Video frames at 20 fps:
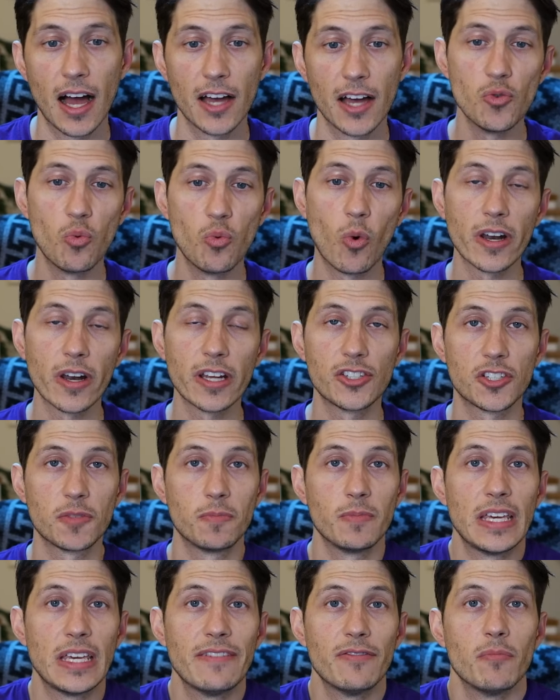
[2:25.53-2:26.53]
you want to
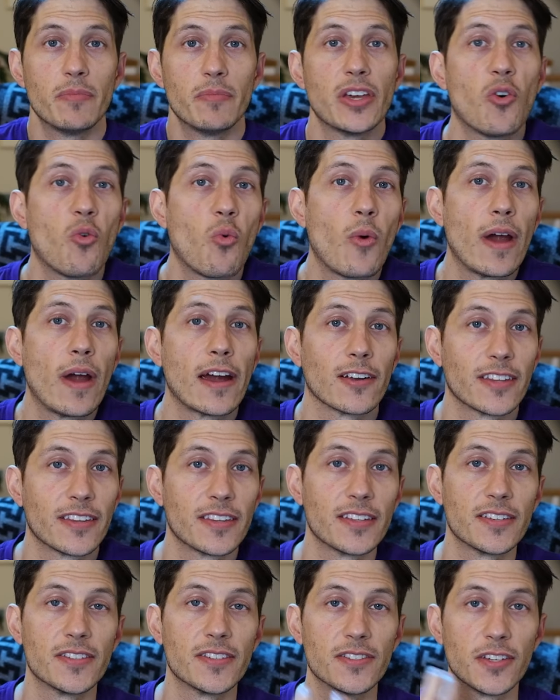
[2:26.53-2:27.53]
just even be aware
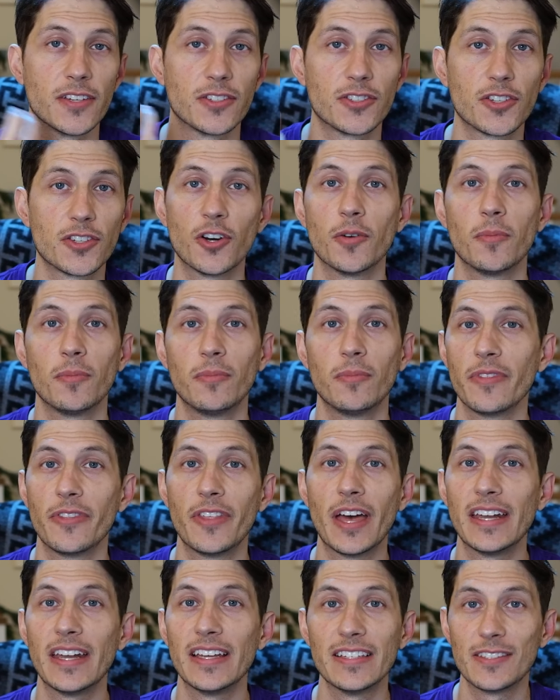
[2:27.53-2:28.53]
that this is a term
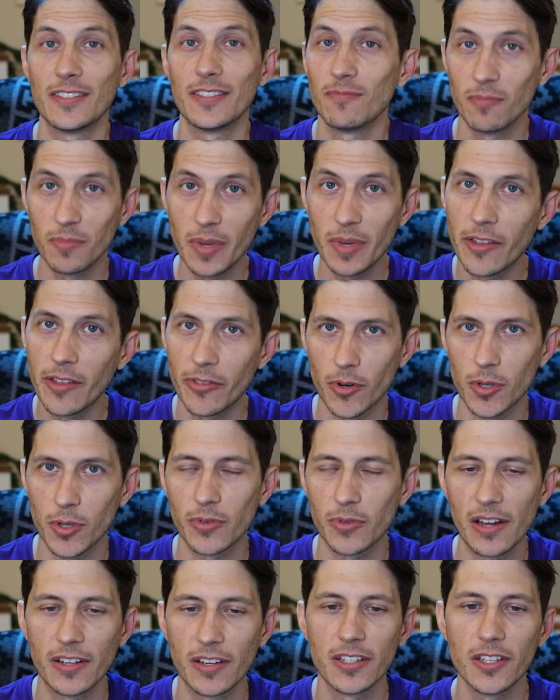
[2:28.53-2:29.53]
that is being thrown
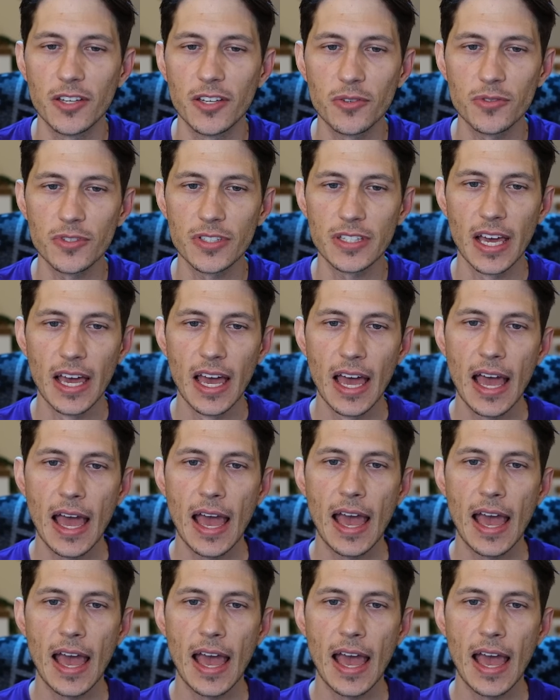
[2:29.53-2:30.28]
around and used.